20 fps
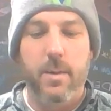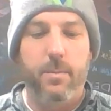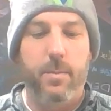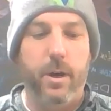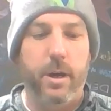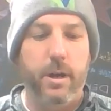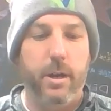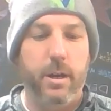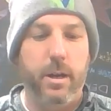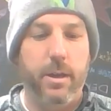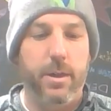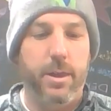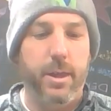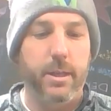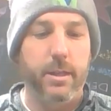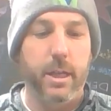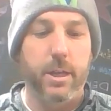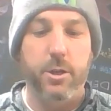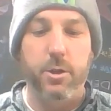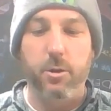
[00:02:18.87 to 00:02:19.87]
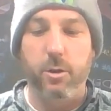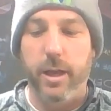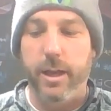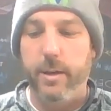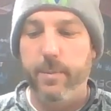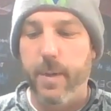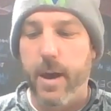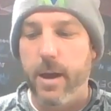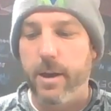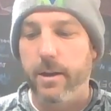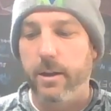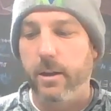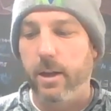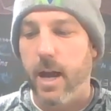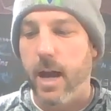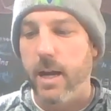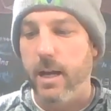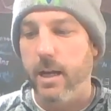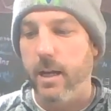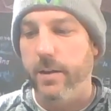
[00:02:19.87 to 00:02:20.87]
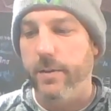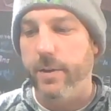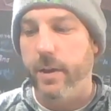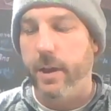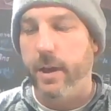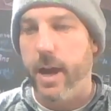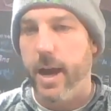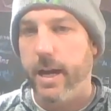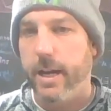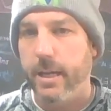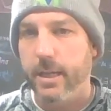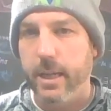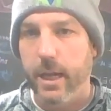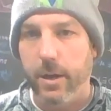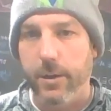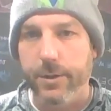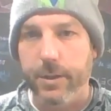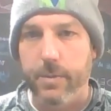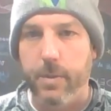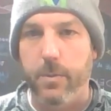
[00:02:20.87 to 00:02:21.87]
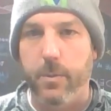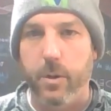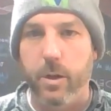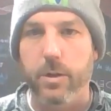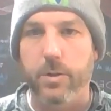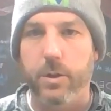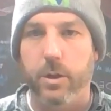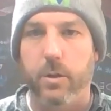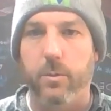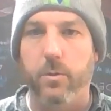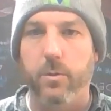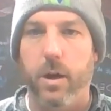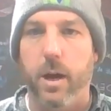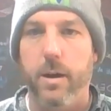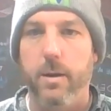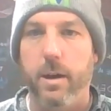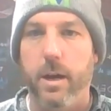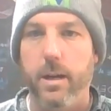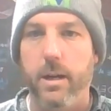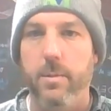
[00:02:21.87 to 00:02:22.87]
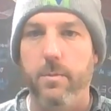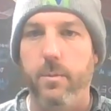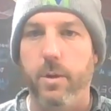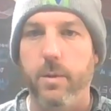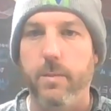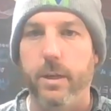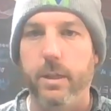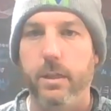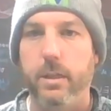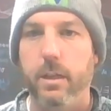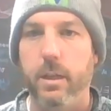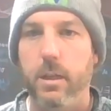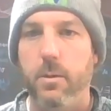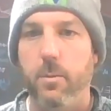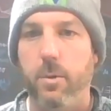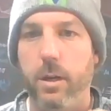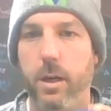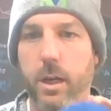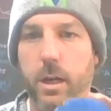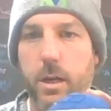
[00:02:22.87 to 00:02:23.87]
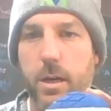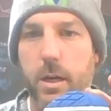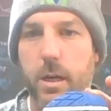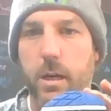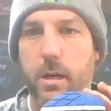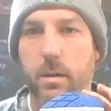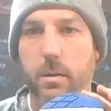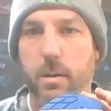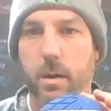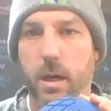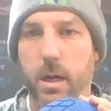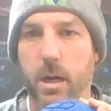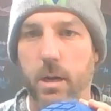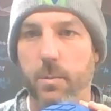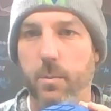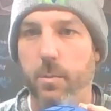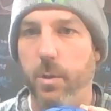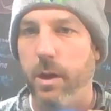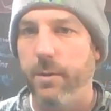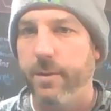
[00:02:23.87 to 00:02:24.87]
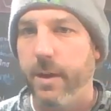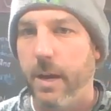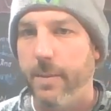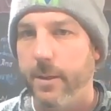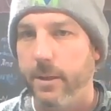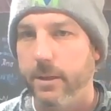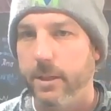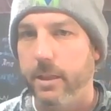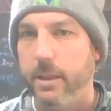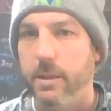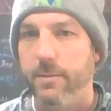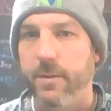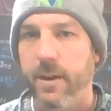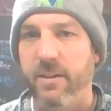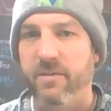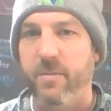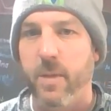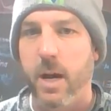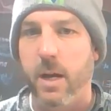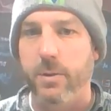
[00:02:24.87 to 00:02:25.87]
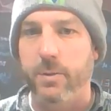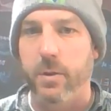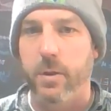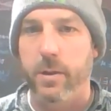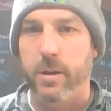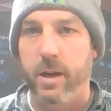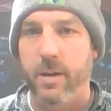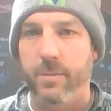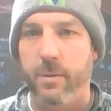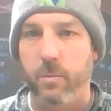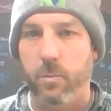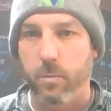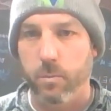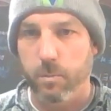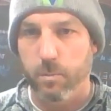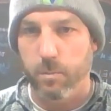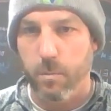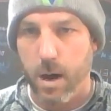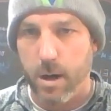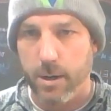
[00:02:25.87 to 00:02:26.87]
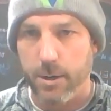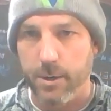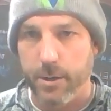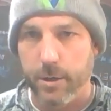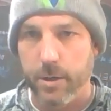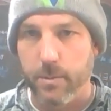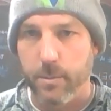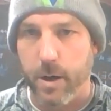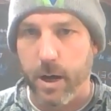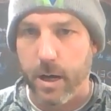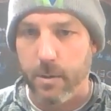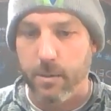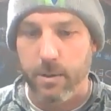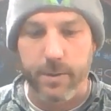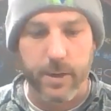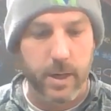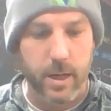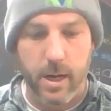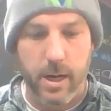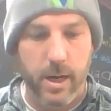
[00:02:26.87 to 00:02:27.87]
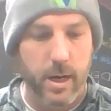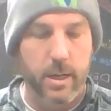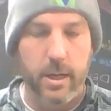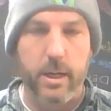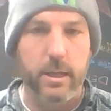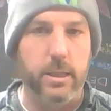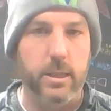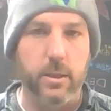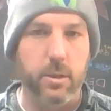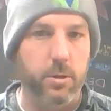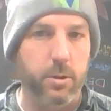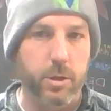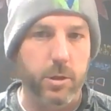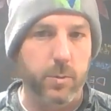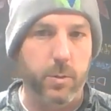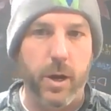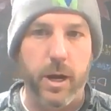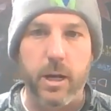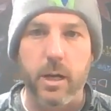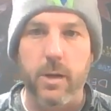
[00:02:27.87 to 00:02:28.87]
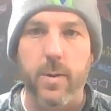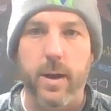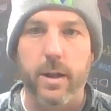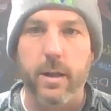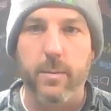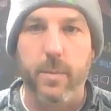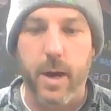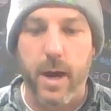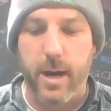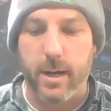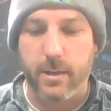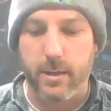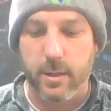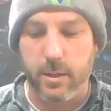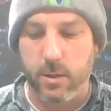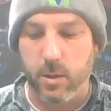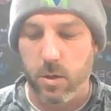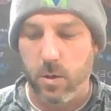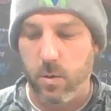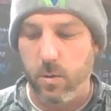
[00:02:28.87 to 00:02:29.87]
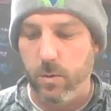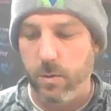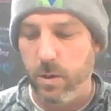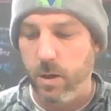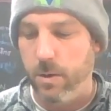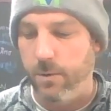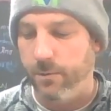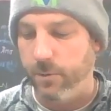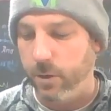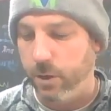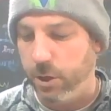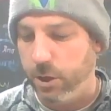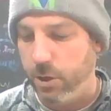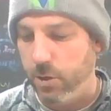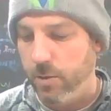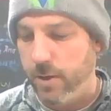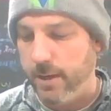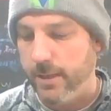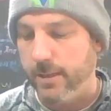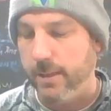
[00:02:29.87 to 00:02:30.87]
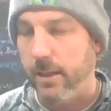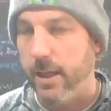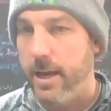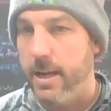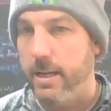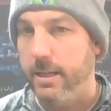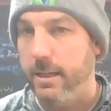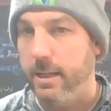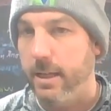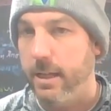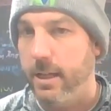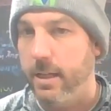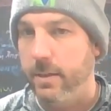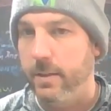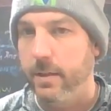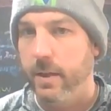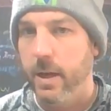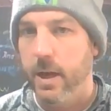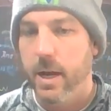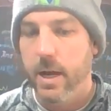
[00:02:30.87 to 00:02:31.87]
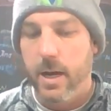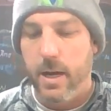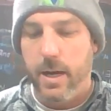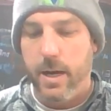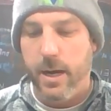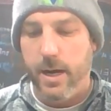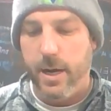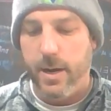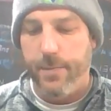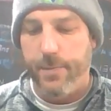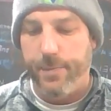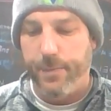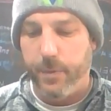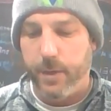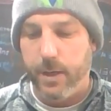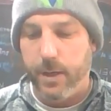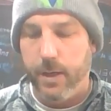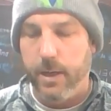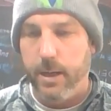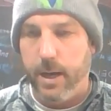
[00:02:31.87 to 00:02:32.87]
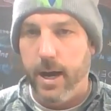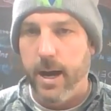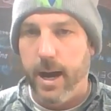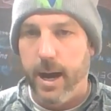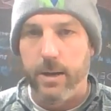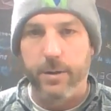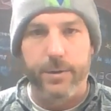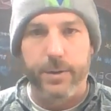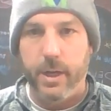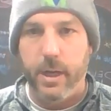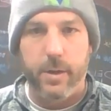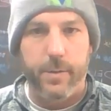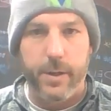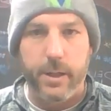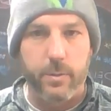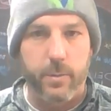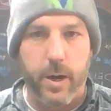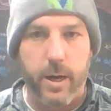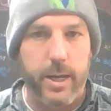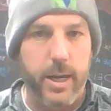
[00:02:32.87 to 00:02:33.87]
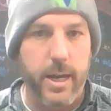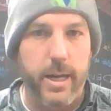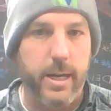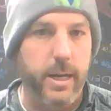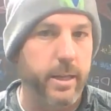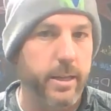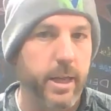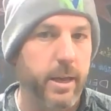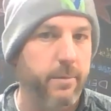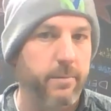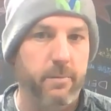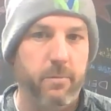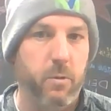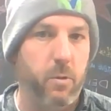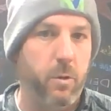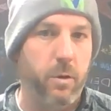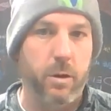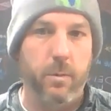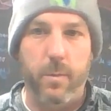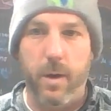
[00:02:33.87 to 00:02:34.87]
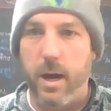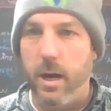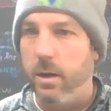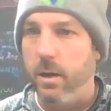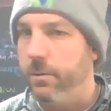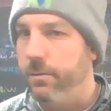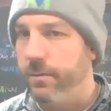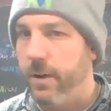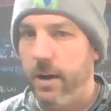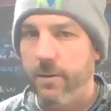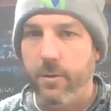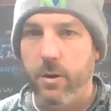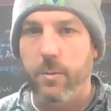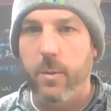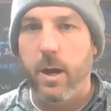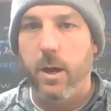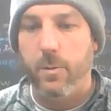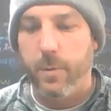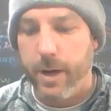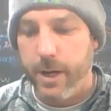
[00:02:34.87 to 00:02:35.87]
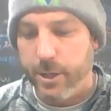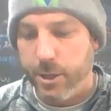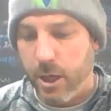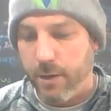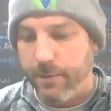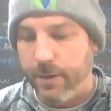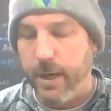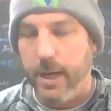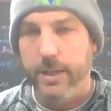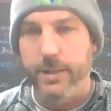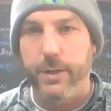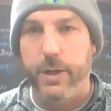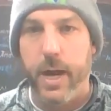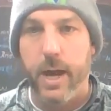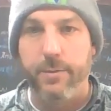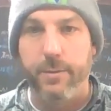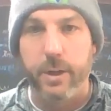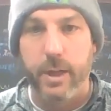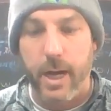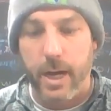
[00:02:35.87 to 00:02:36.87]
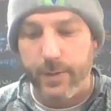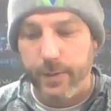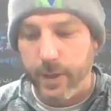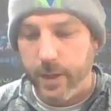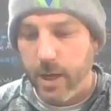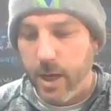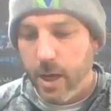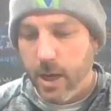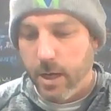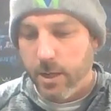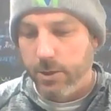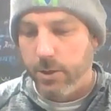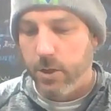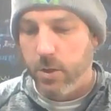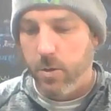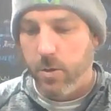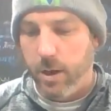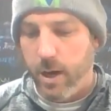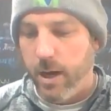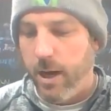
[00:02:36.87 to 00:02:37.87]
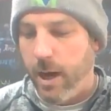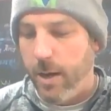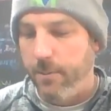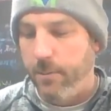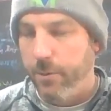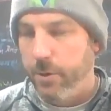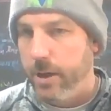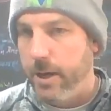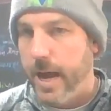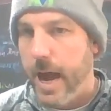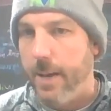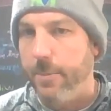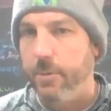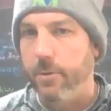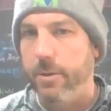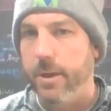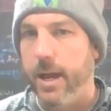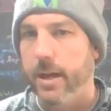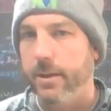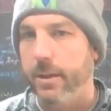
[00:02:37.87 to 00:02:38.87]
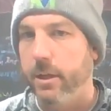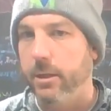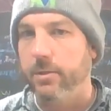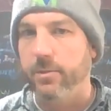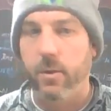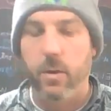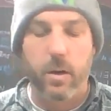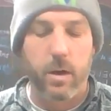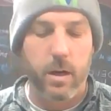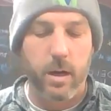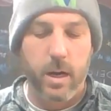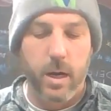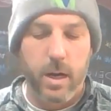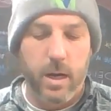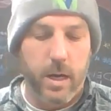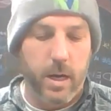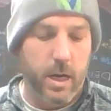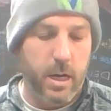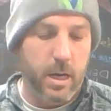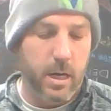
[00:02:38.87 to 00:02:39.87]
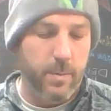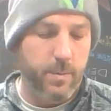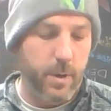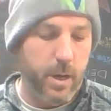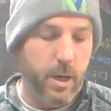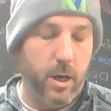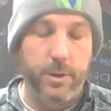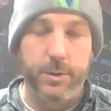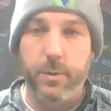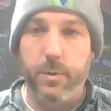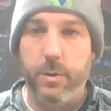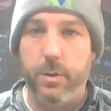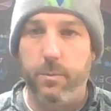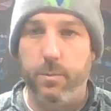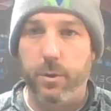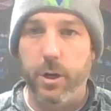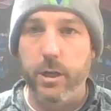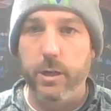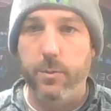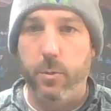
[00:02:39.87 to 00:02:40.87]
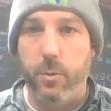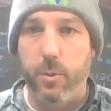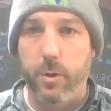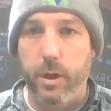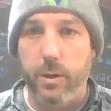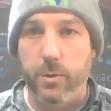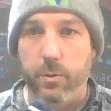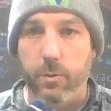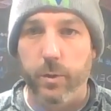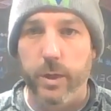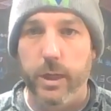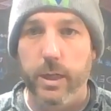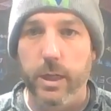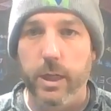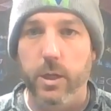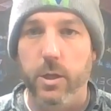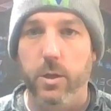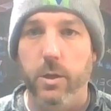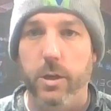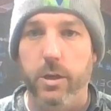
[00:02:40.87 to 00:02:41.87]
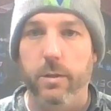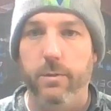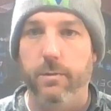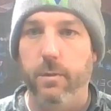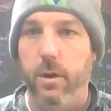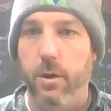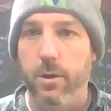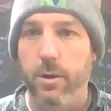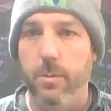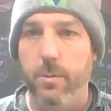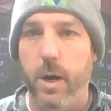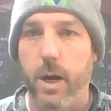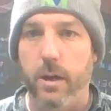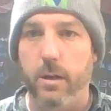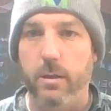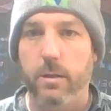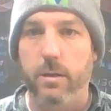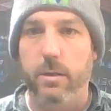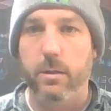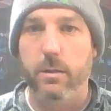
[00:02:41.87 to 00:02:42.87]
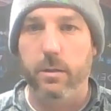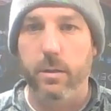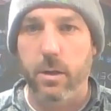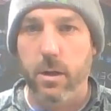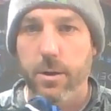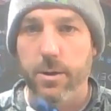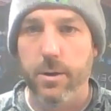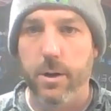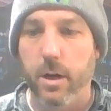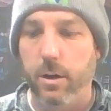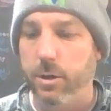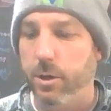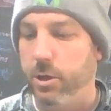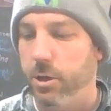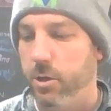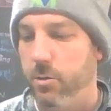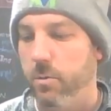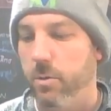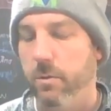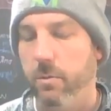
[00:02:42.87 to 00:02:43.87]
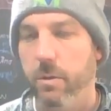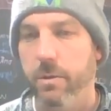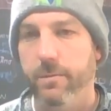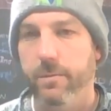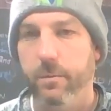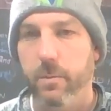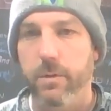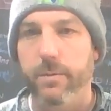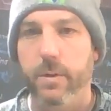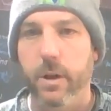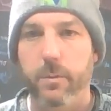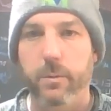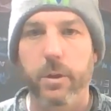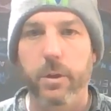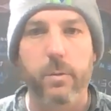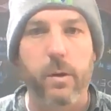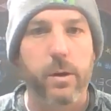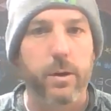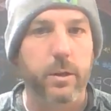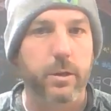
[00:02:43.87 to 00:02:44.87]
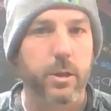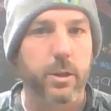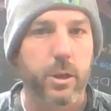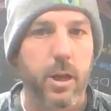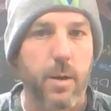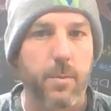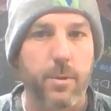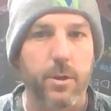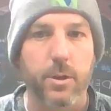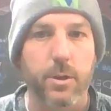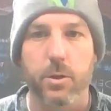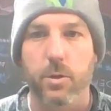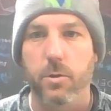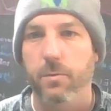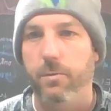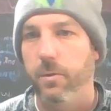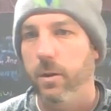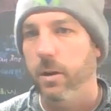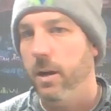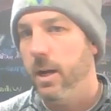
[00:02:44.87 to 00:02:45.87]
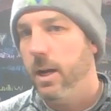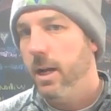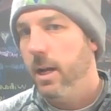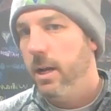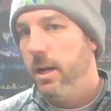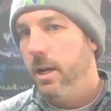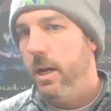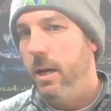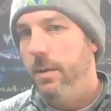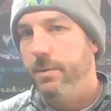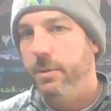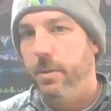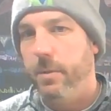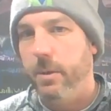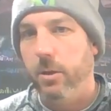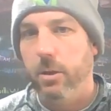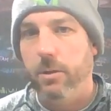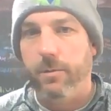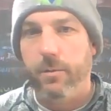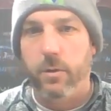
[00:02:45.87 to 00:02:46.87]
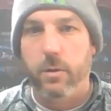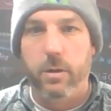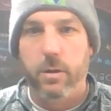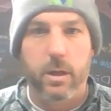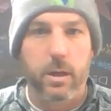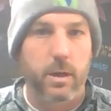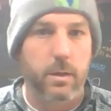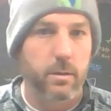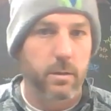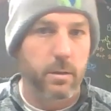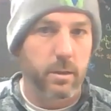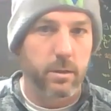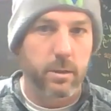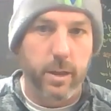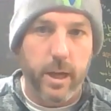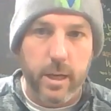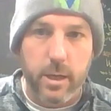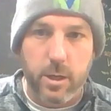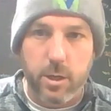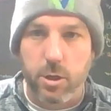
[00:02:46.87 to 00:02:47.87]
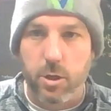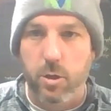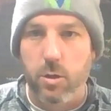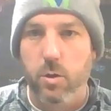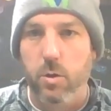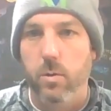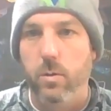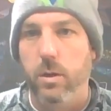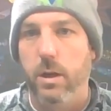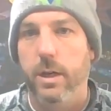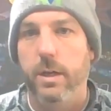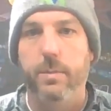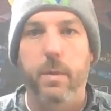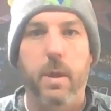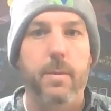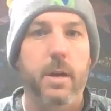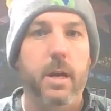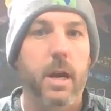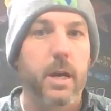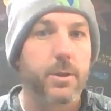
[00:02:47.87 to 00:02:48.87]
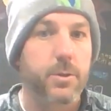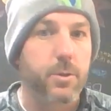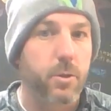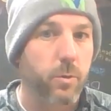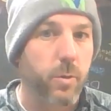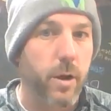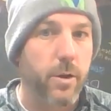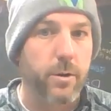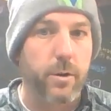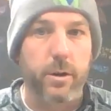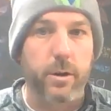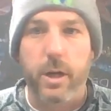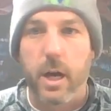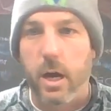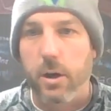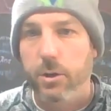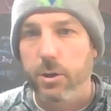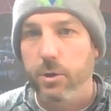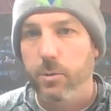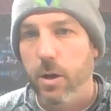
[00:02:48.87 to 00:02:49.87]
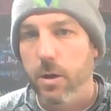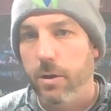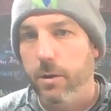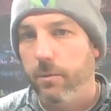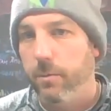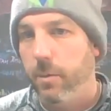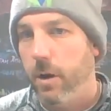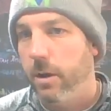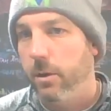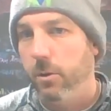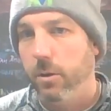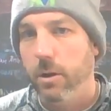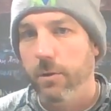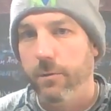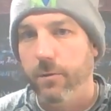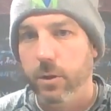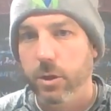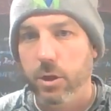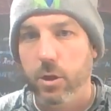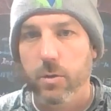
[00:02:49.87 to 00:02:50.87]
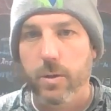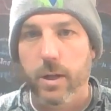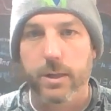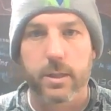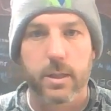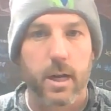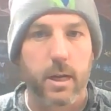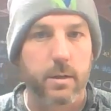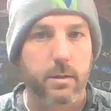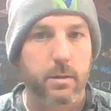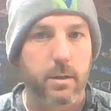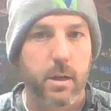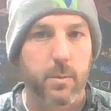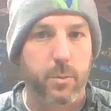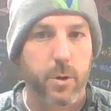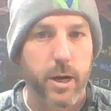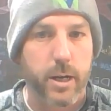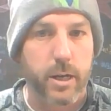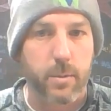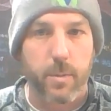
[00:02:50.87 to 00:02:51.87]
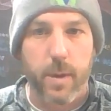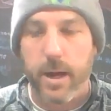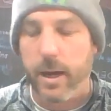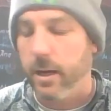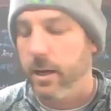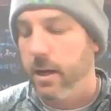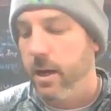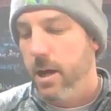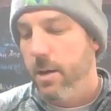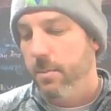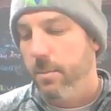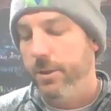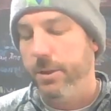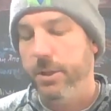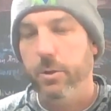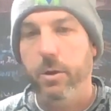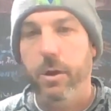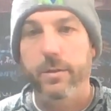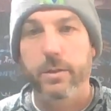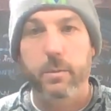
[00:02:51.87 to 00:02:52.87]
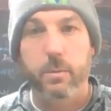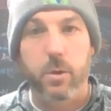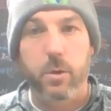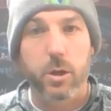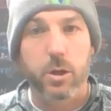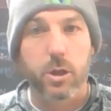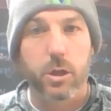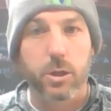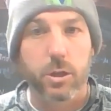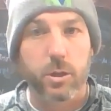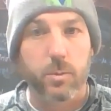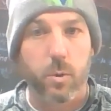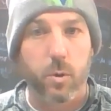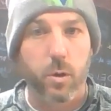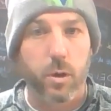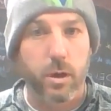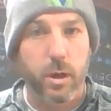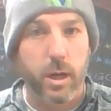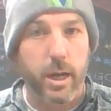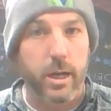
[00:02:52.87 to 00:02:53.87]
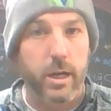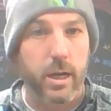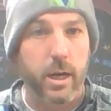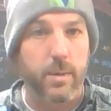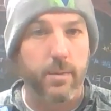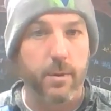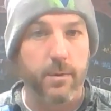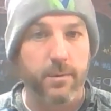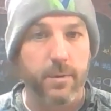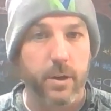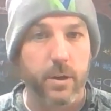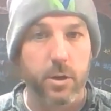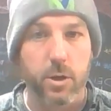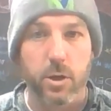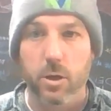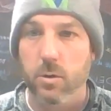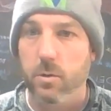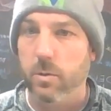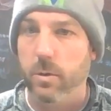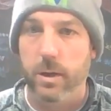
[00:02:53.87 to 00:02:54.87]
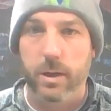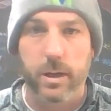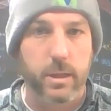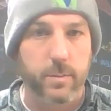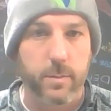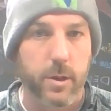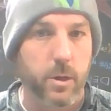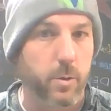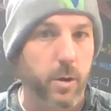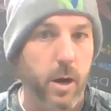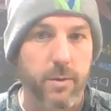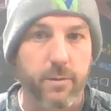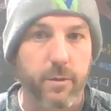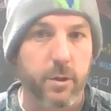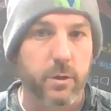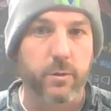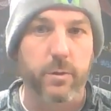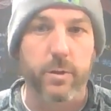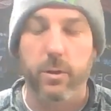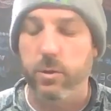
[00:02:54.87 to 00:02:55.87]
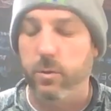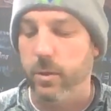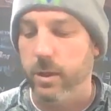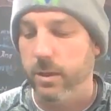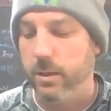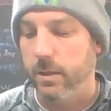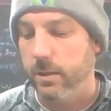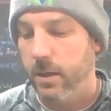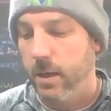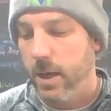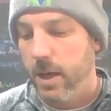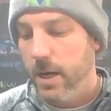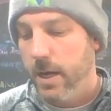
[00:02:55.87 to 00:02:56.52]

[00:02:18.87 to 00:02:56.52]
But things I do like about it a lot is I can tell it's going to be pretty durable. I didn't bring my stinky one in here, but I've got about 65 miles on it, and I've been monitoring the bottom of it. It still looks brand new out of the box. So, you know, for a shoe as light as it is, I don't see any reason why I can't get that 400 mile, 500 mile range out of it as they're advertising. So I'm pretty happy with that thus far. And also, the price point is really good. $100. $100 shoe. We've done really well here at the shop with this shoe for somebody looking for a light shoe, maybe a high school runner or a college runner looking for a shoe that's not going to break the bank but still gives them cushion support and a fun shoe, and it's been great for us for those reasons.